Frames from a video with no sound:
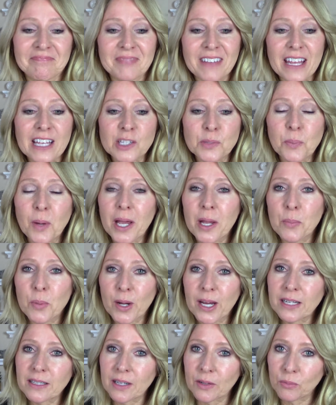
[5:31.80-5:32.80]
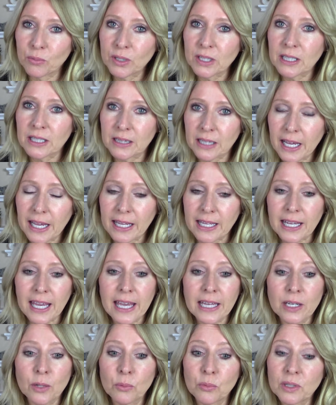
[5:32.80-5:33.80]
is by a brand I really like,
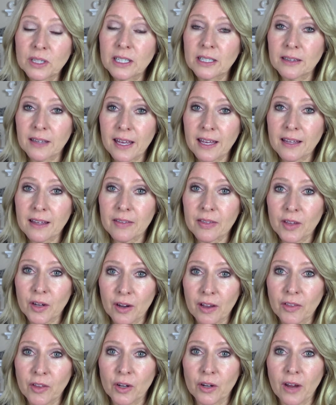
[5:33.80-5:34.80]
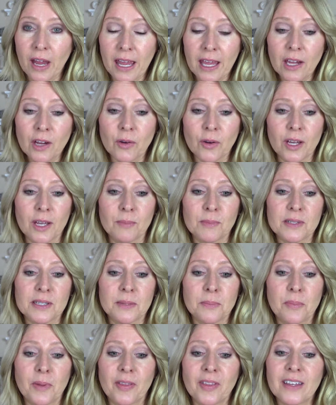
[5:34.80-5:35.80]
and I really like their other hand creams,
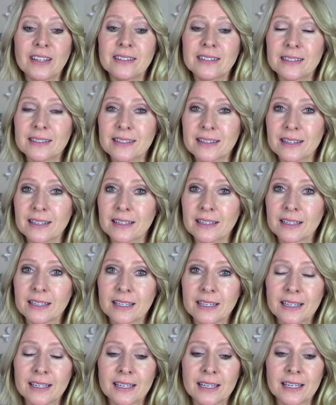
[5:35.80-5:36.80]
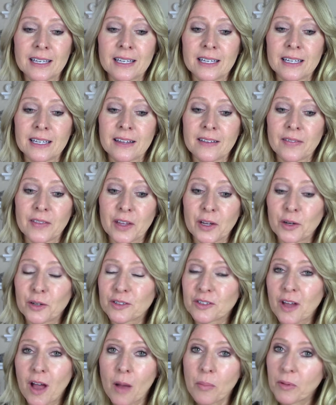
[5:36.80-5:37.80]
but this is their
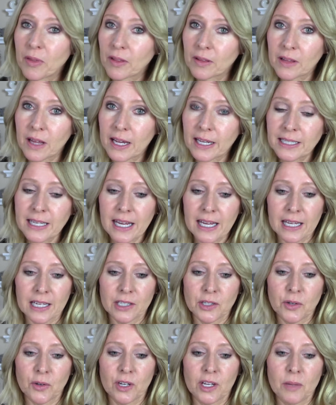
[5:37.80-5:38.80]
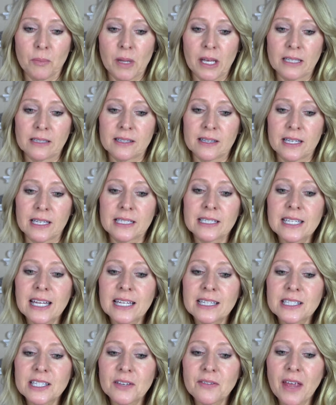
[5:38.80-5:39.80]
top of the line hand cream. It's the
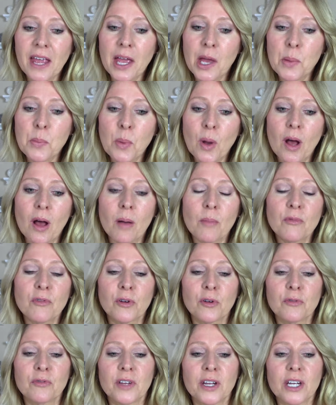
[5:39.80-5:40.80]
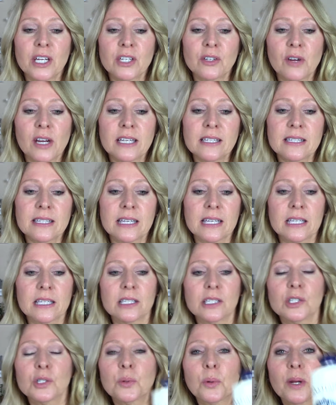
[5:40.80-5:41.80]
Intensive Hand Balm for very dry
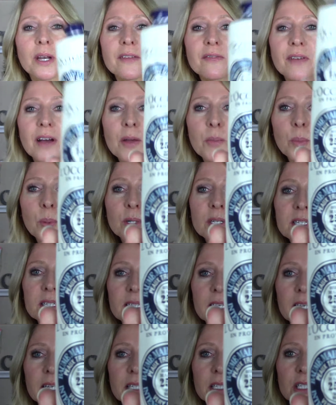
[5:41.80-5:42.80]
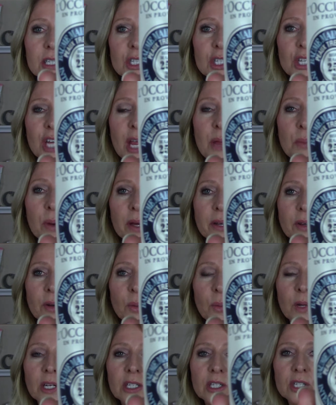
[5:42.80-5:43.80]
skin, 25% shea butter,
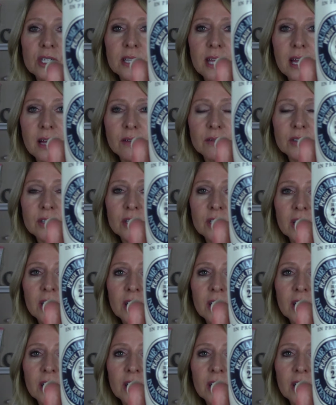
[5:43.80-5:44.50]
which sounds